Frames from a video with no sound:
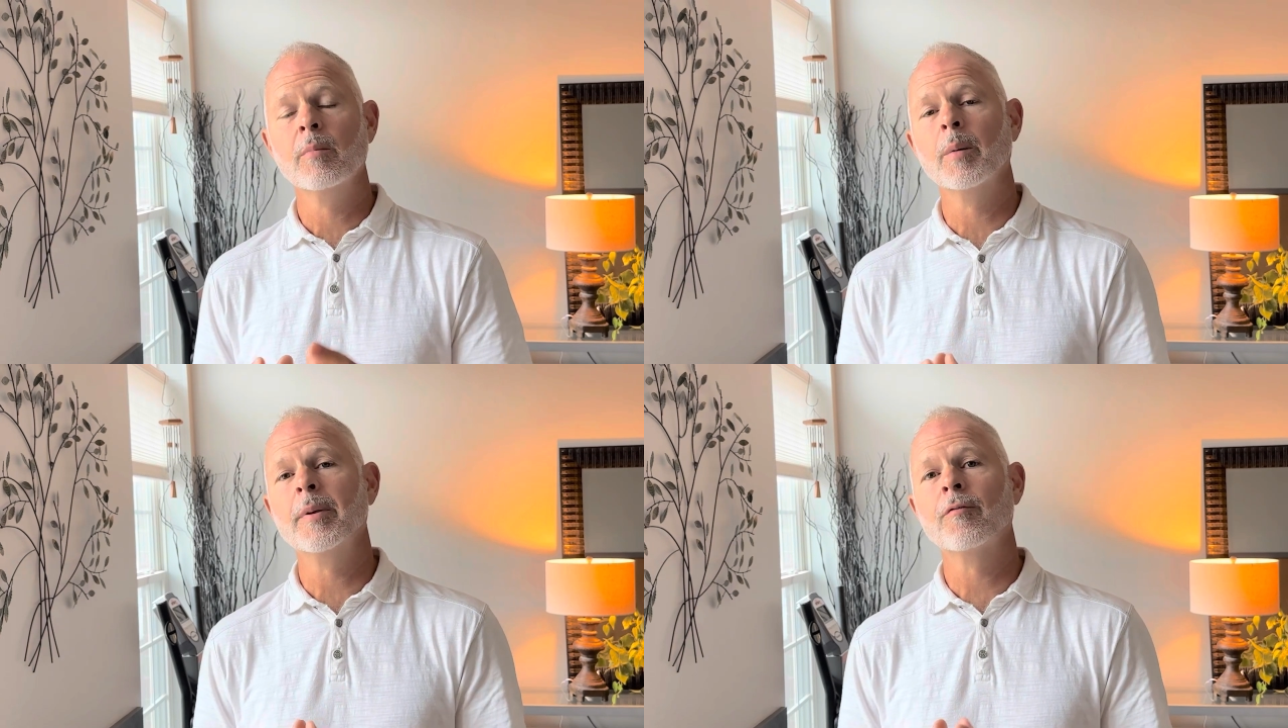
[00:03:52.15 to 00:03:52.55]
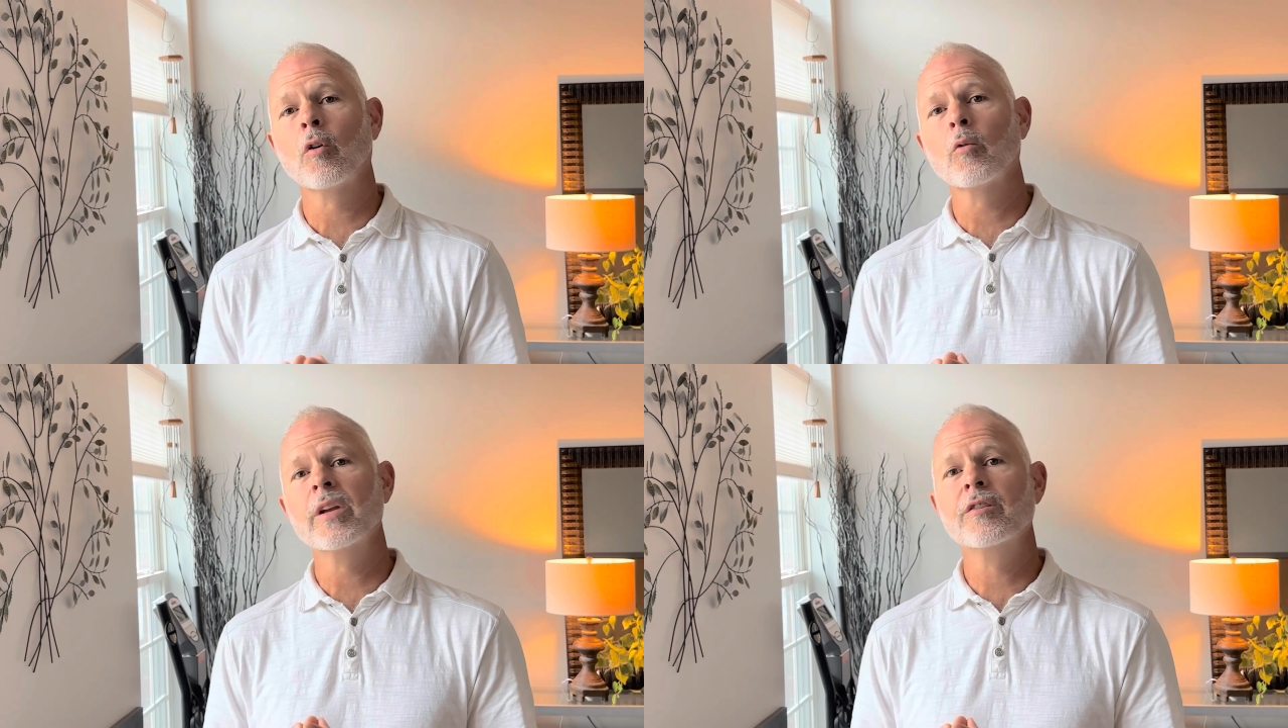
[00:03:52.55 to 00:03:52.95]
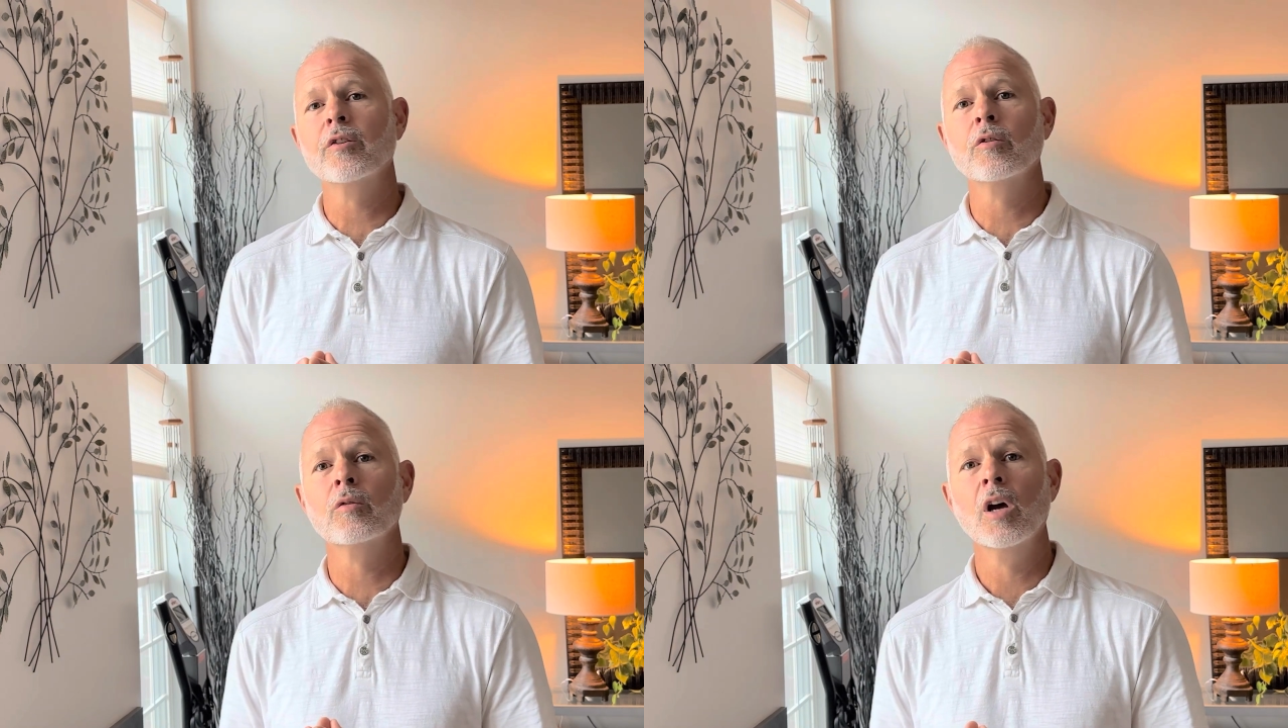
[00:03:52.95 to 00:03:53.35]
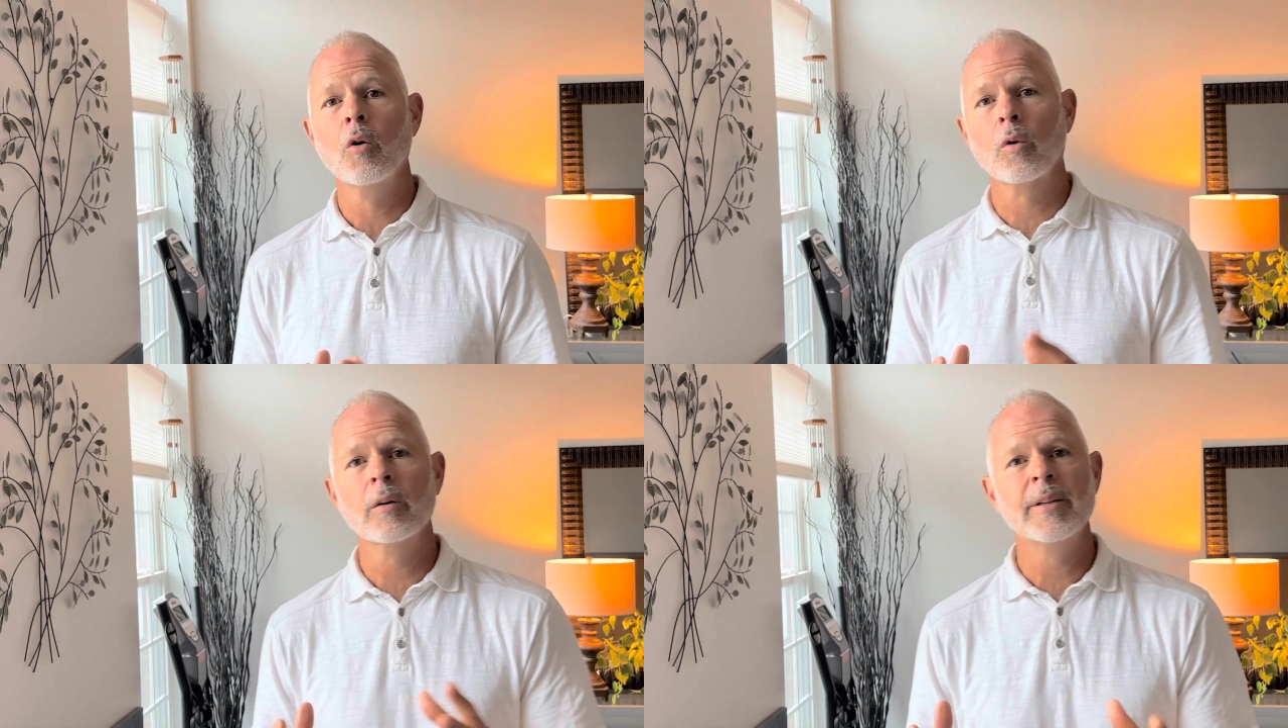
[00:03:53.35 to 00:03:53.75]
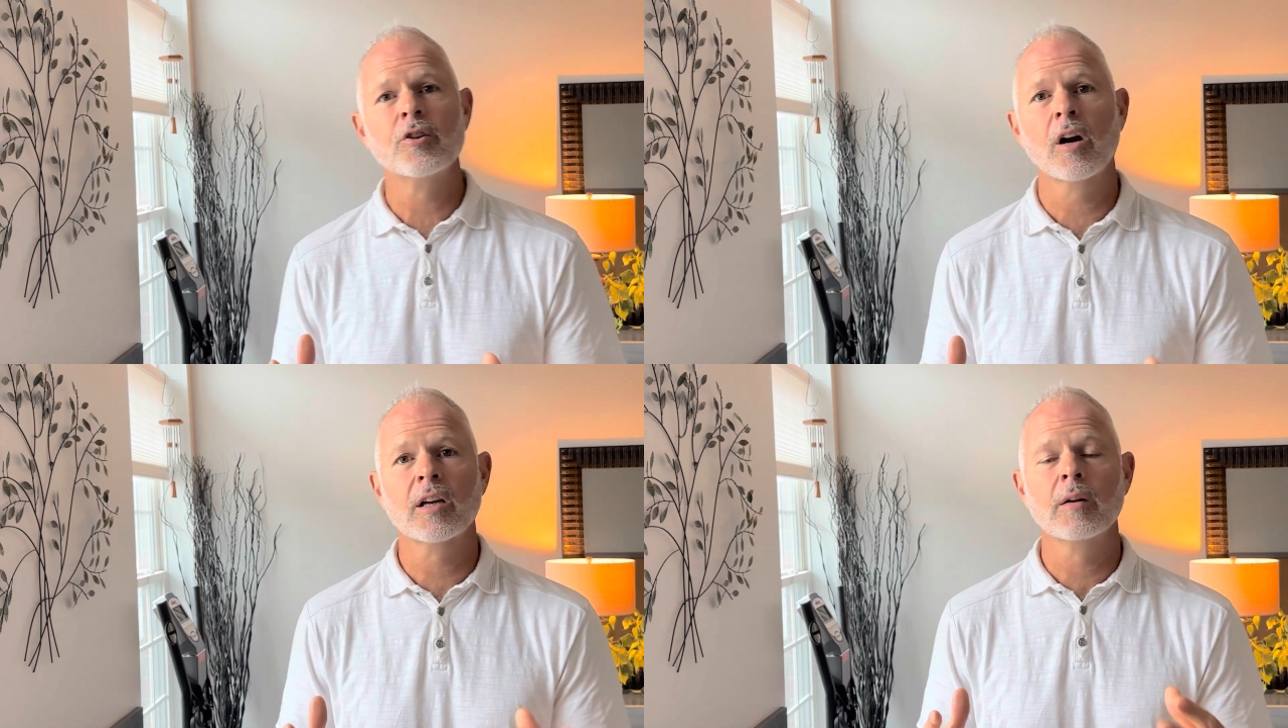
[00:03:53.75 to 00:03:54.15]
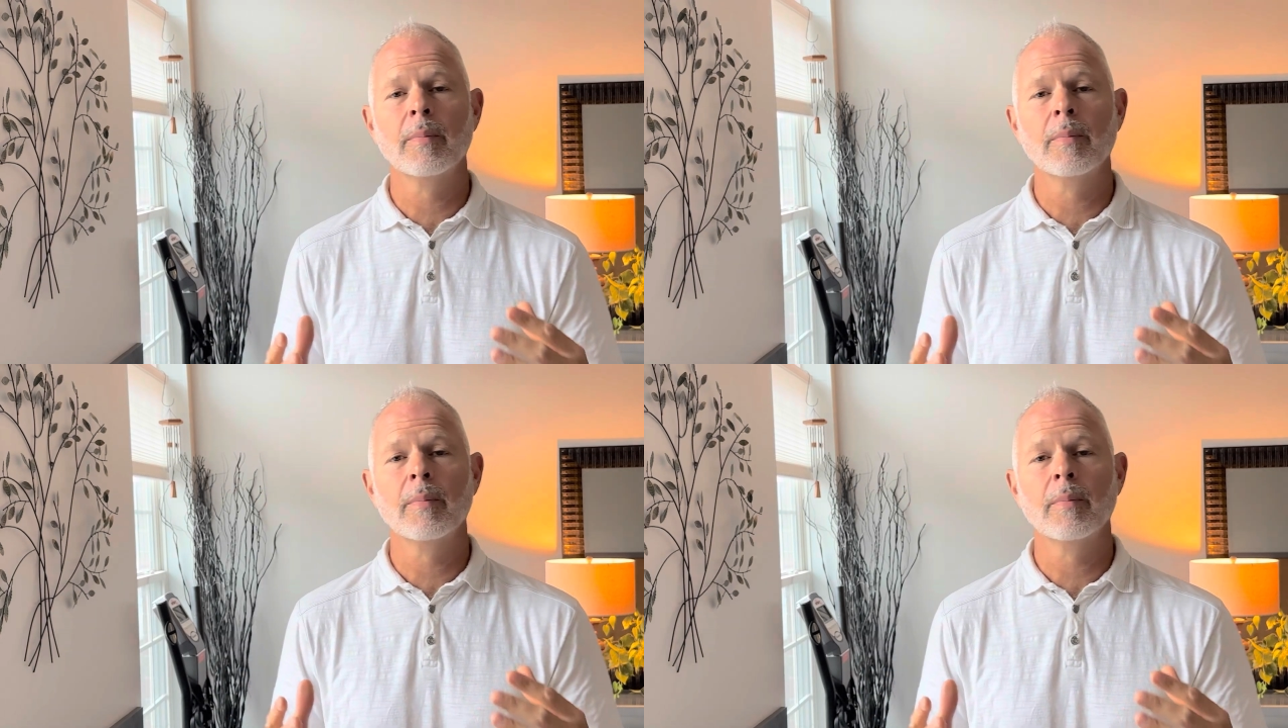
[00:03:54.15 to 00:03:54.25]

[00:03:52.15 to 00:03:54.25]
But before we do, we're going to be talking